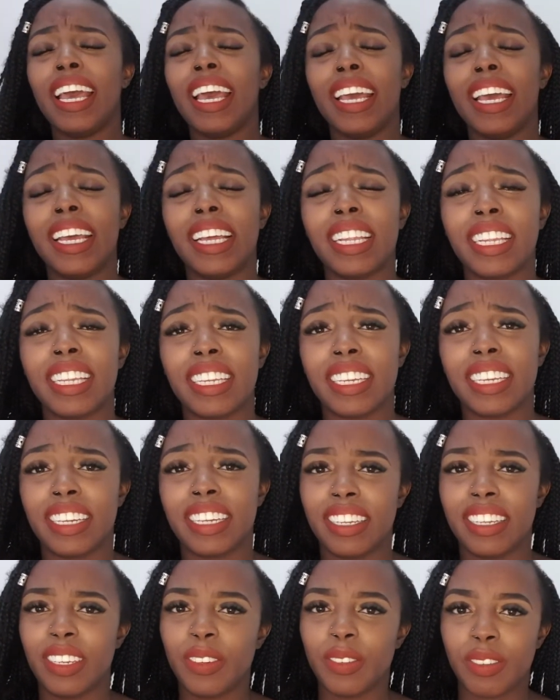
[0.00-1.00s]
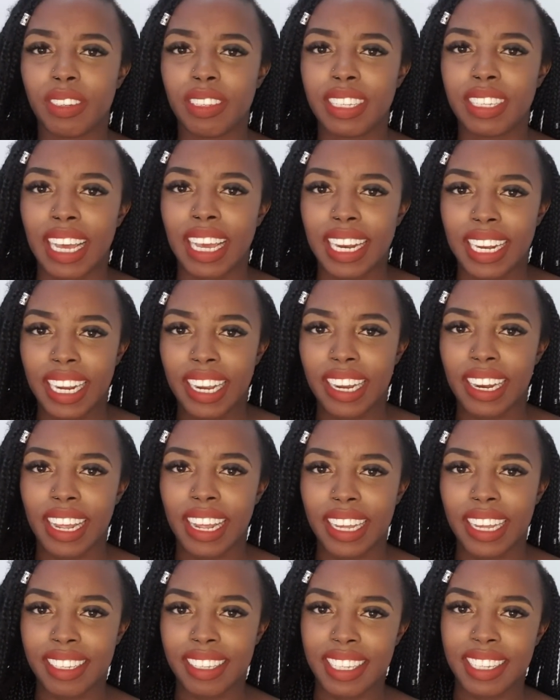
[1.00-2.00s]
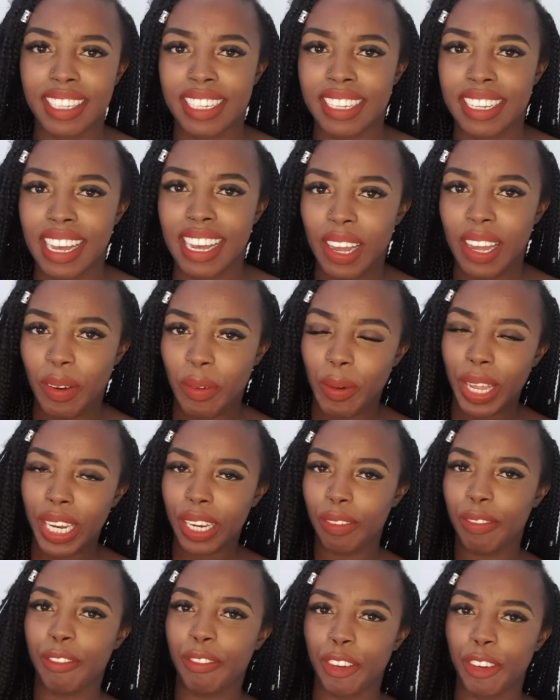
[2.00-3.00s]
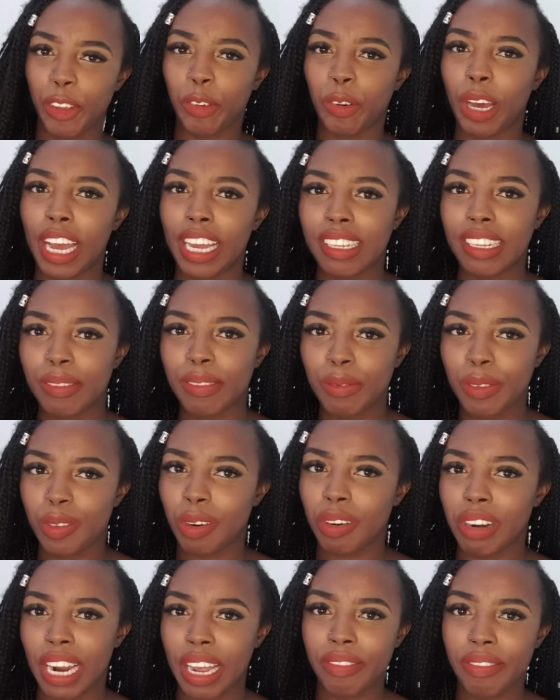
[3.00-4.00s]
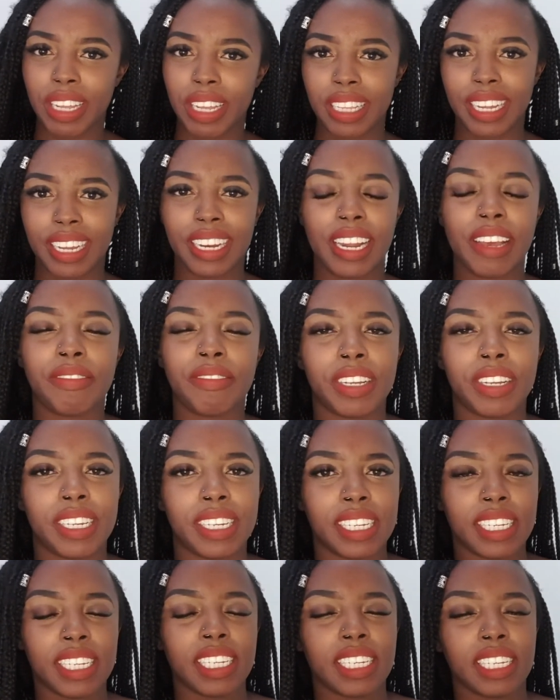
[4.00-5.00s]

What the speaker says: And you just sat here like a sitting duck waiting for your items to arrive, and they never did.